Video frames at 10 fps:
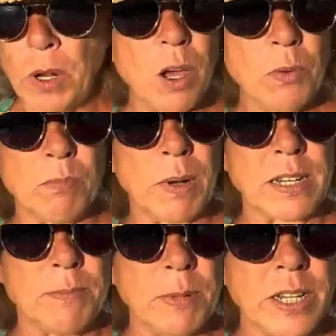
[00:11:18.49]
Well, I wouldn't
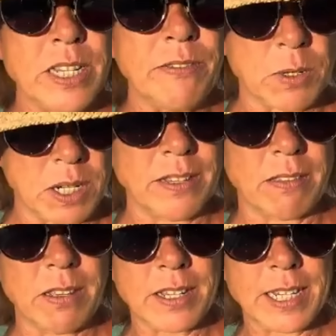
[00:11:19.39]
bloody mind if it was like the
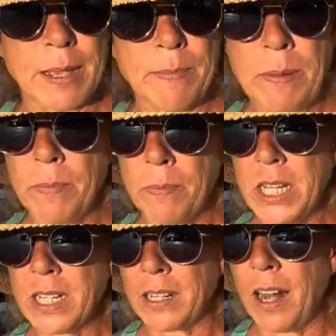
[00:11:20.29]
Thursday
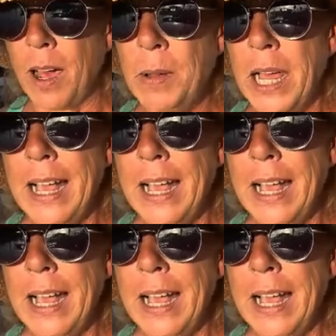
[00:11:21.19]
Murder Club.